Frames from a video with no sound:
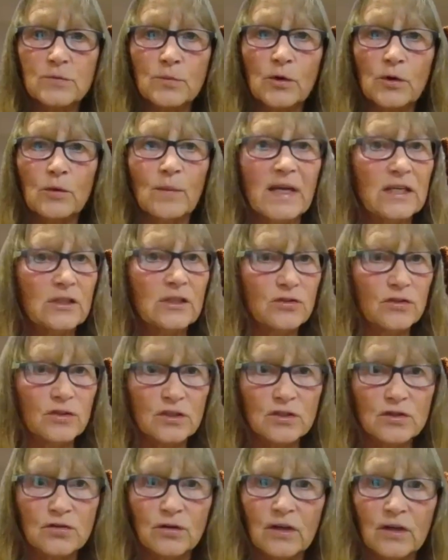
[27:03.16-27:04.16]
Facebook page or
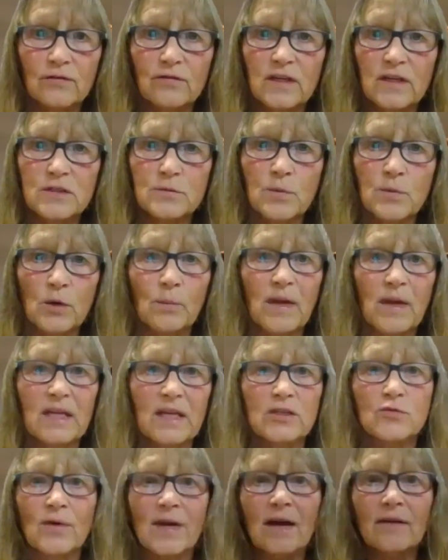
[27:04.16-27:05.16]
the Soya Facebook
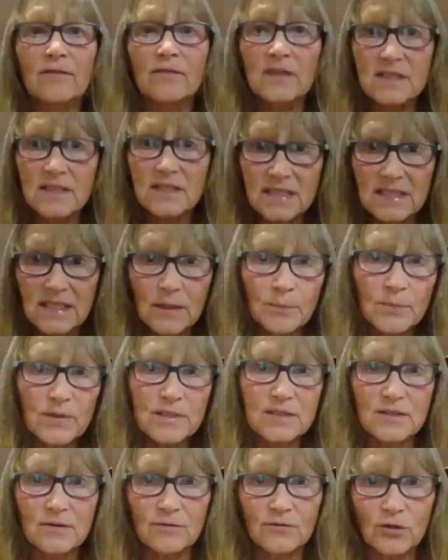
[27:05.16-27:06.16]
page, we have the
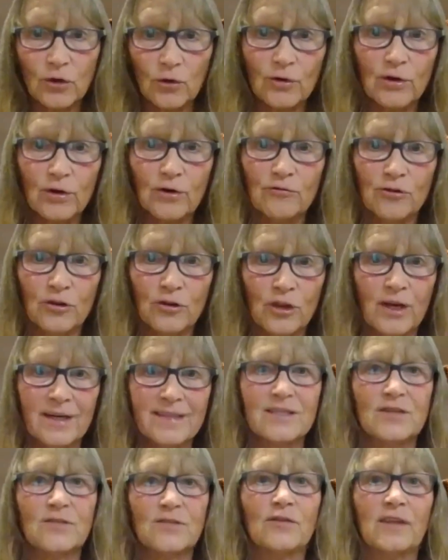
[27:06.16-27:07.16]
snippets of yoga
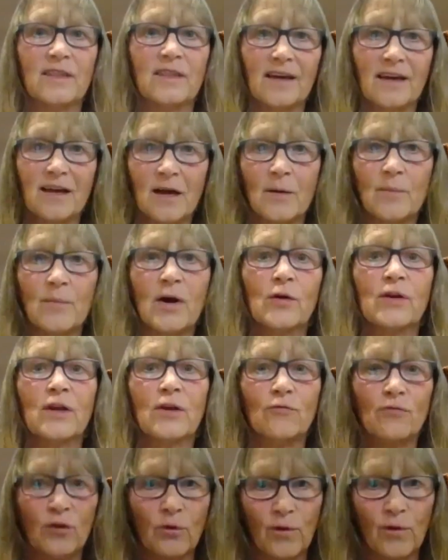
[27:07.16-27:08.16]
philosophy that come
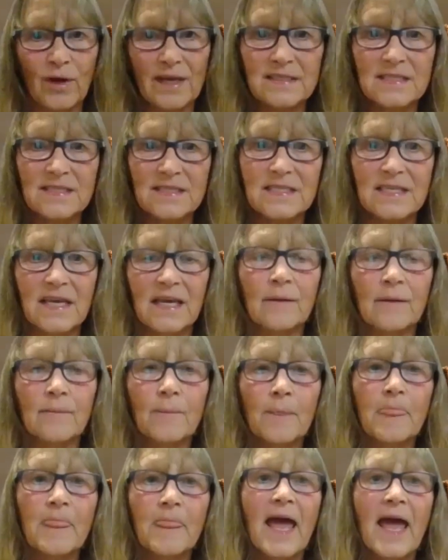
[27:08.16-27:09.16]
out every Wednesday.
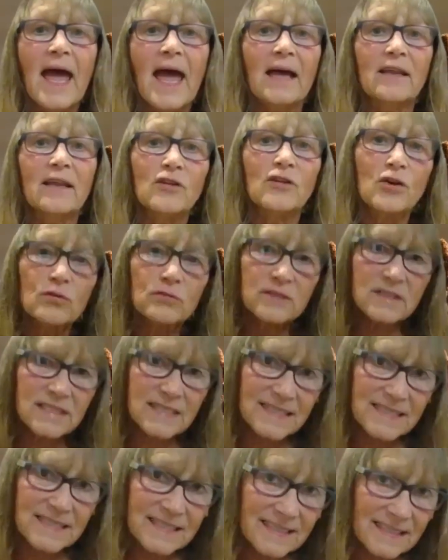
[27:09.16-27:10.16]
And those
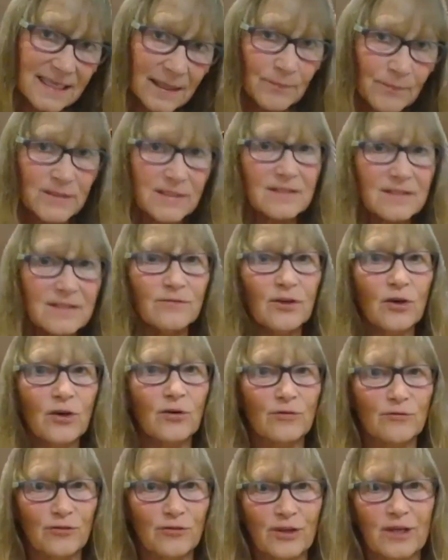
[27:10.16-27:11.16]
snippets of
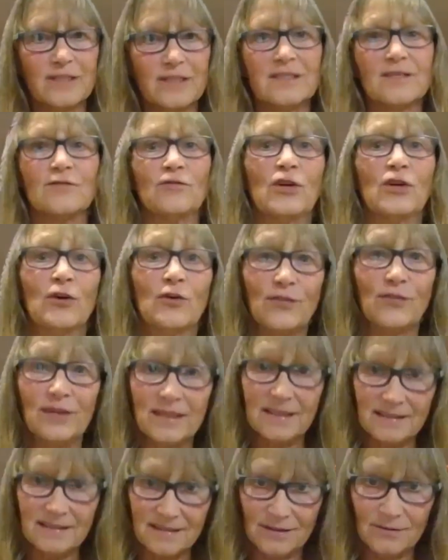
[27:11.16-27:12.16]
yoga philosophy are
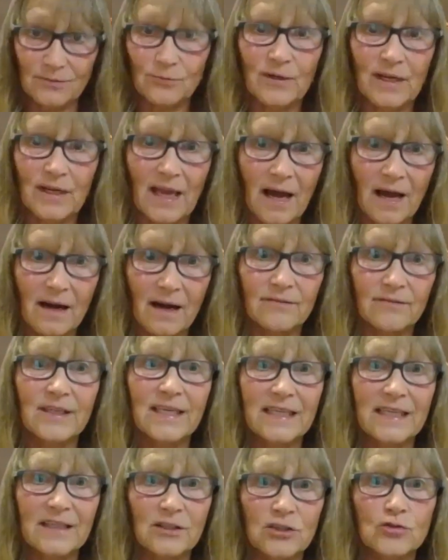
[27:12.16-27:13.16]
things that we have
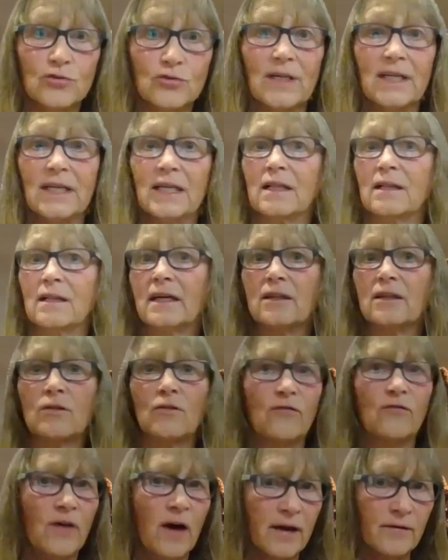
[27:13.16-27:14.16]
in the training, like
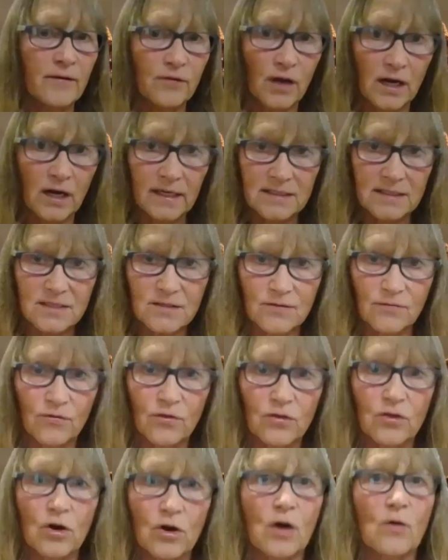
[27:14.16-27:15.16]
the five kinds of
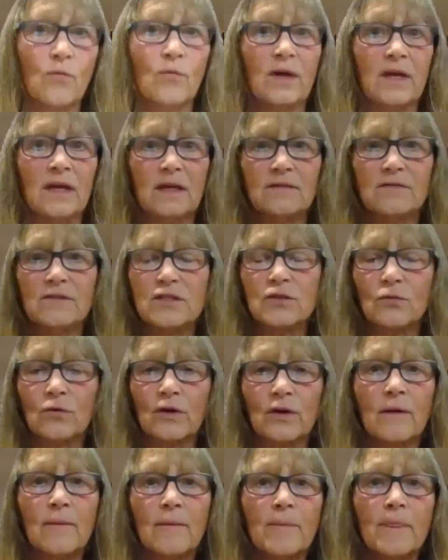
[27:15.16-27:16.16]
thought waves
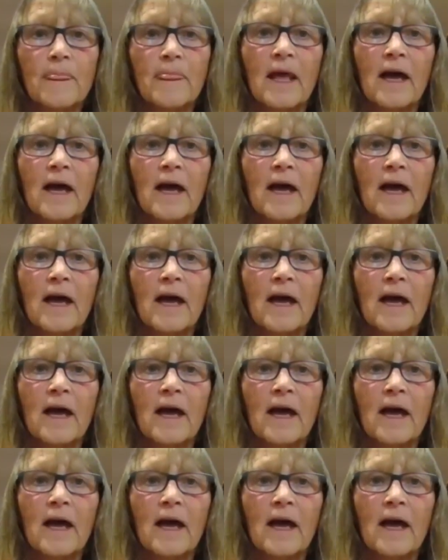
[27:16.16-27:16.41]
or